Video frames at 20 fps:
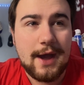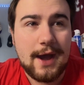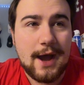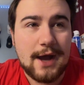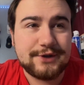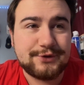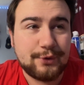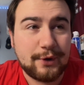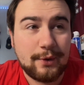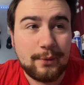
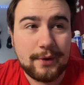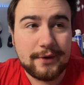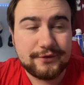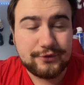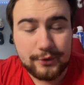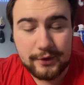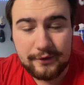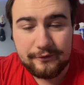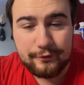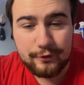21 of
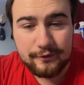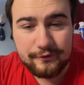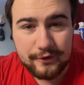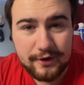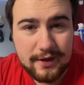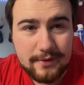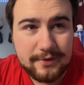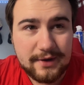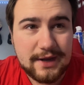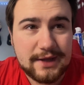24
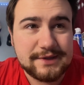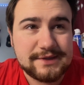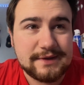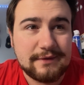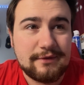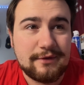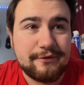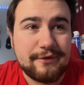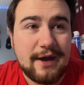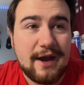for him and
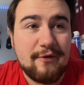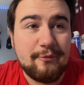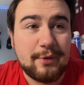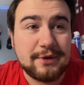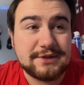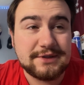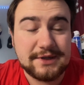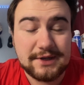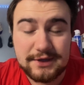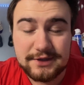875.
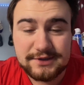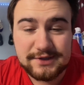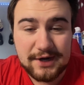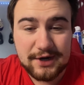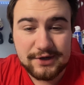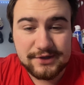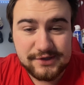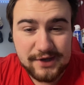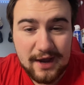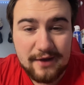But Daniil
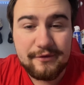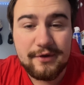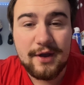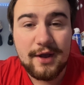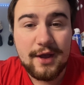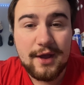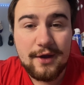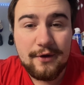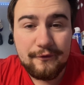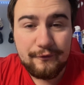Tarasov,
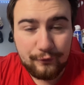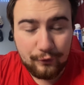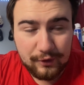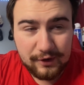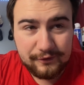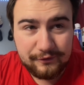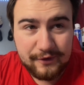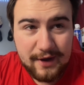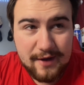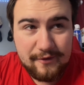
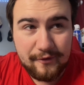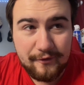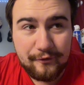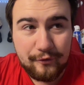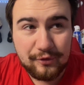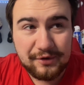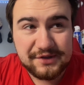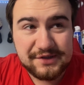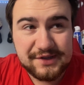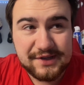45 of
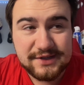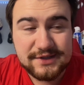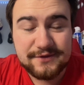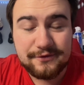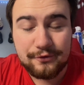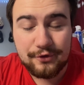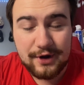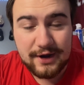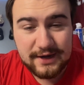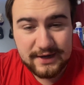46
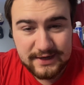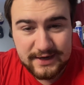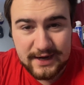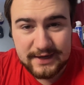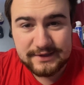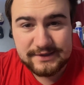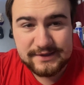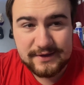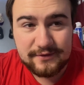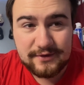for a
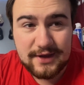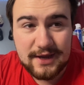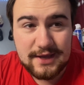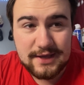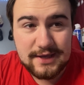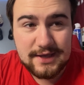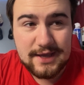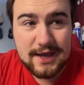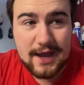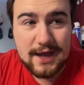978.
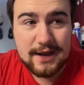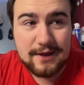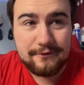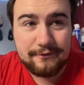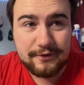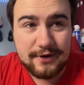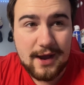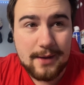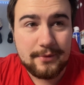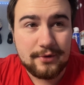He had a
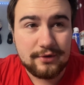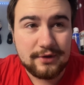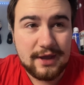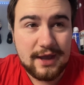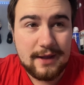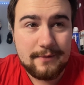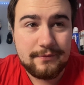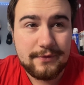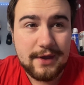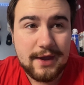phenomenal
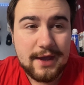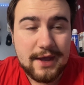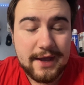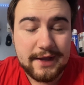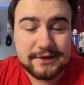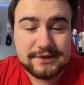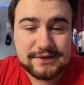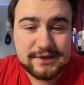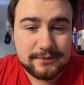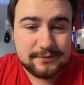game.
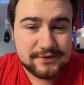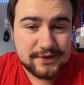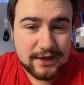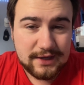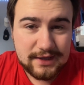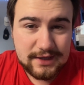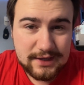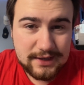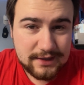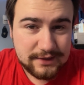It seems
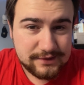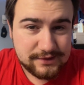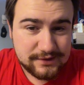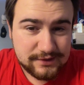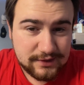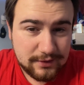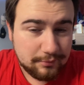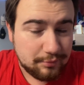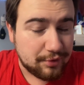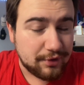like he is
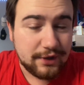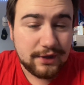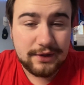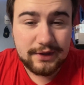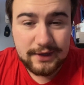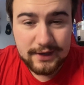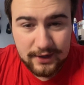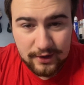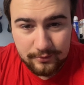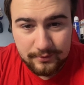
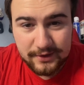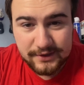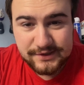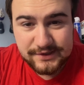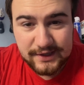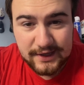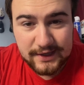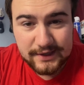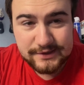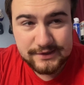completely hit or
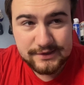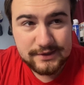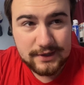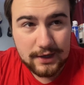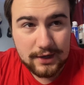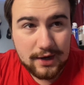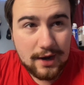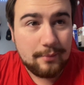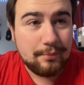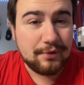miss. He has
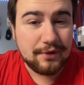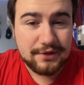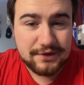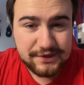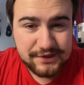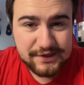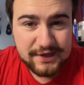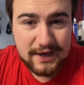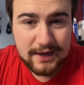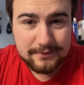a couple of
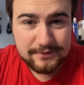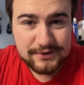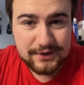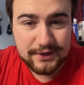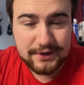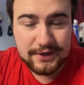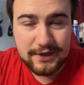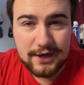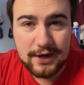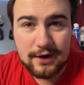these games
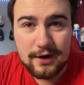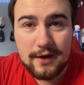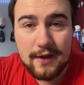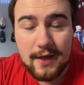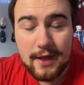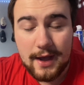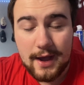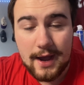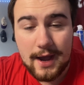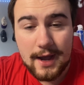on the year,
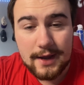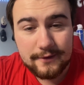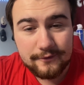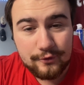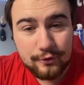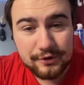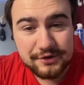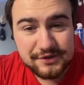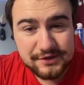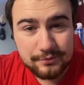and
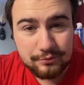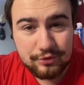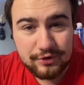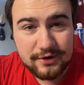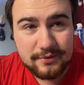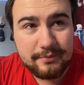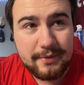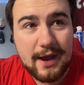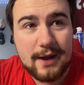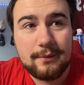of course some
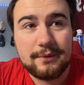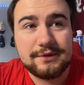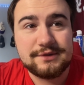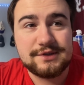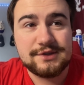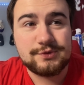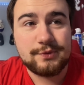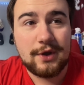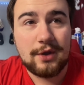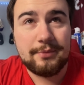pretty bad
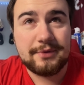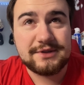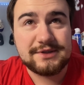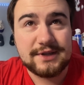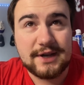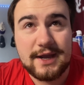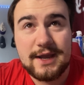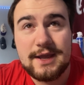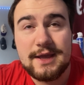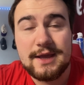ones as well. But
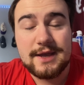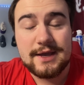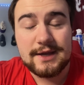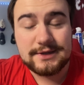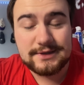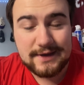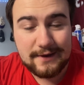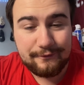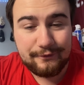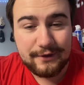tonight,
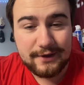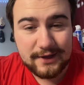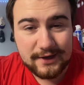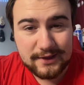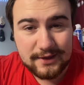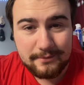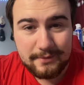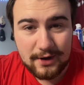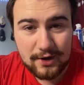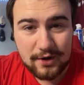definitely
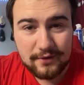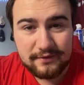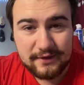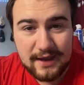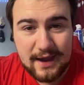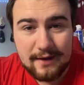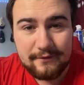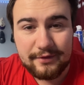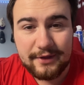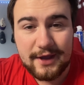getting the better of
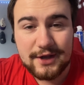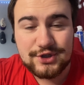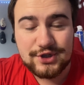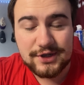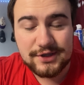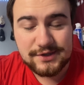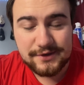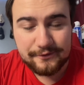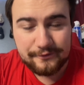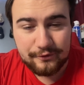the Avalanche,
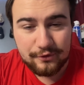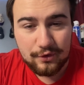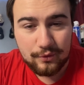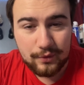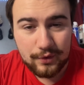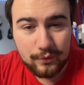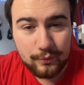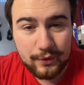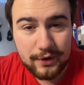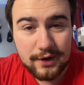and it's a
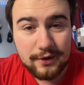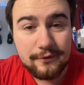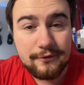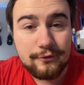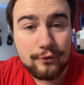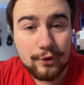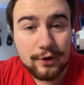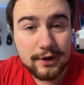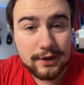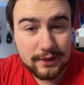4-1 win
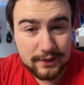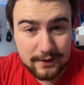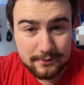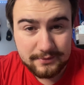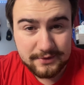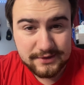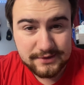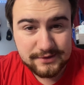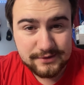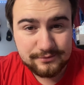for
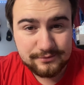Columbus.